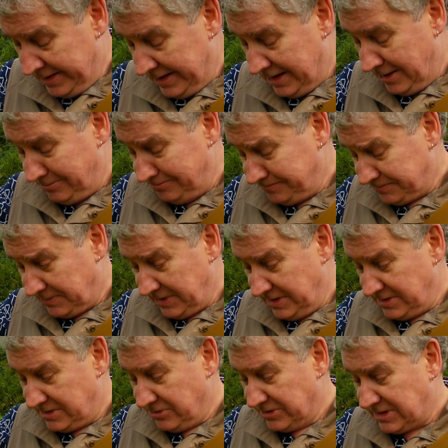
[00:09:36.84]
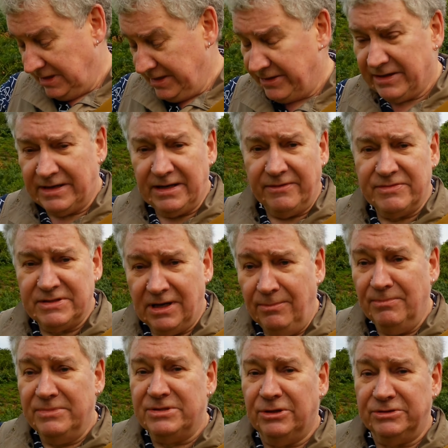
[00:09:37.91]
So it's clear they did have
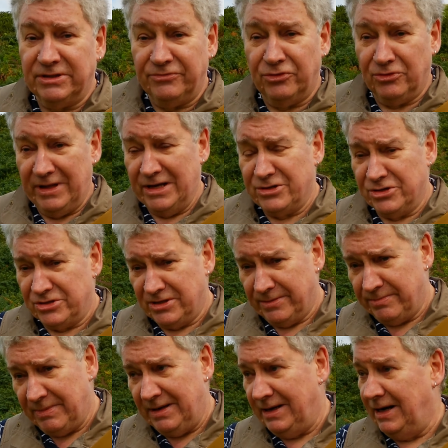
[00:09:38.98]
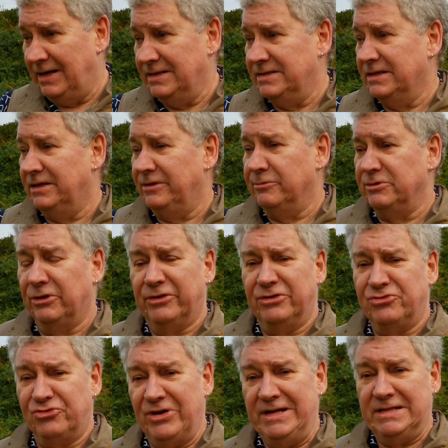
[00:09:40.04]
some sort of relationship, and there was a lot
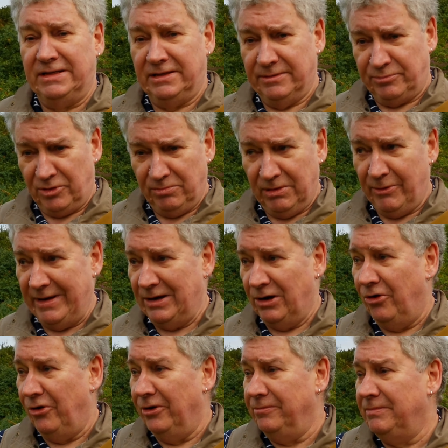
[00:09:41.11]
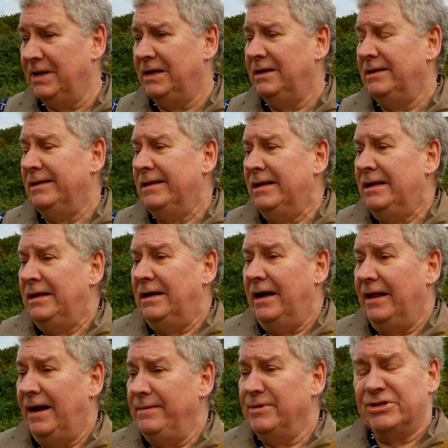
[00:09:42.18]
of trading that probably went on.
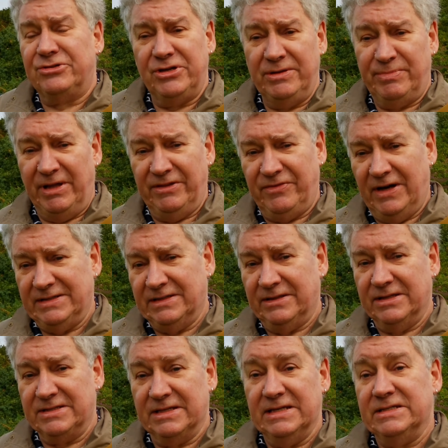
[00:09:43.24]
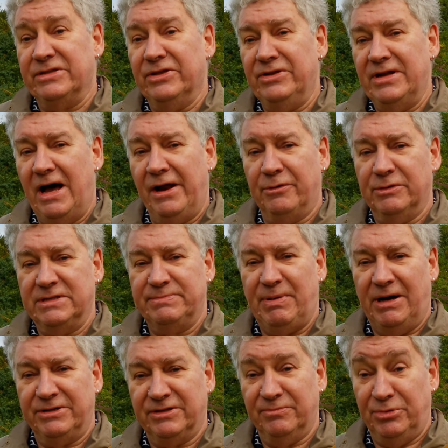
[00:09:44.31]
And I'm intrigued by the fact that this is the narrowest
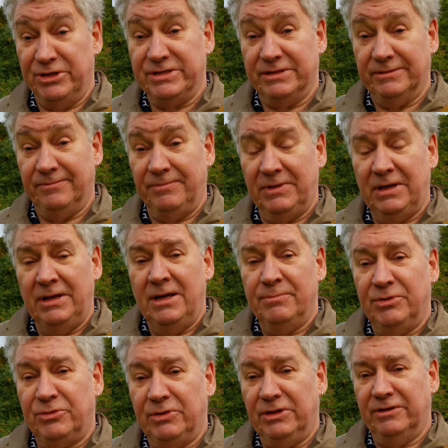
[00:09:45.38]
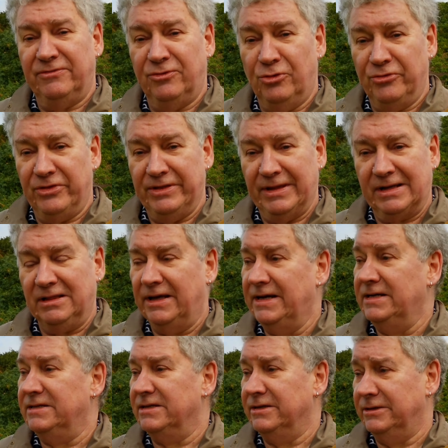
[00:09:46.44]
part of Britain between the Forth and the
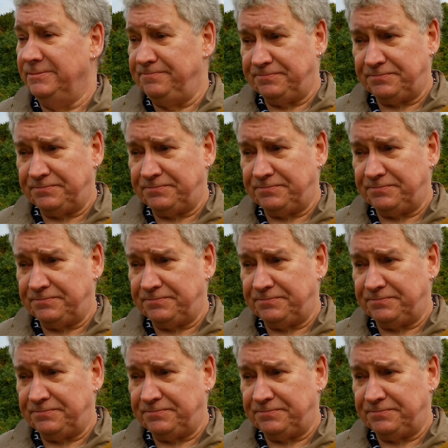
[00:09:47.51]
Clyde here.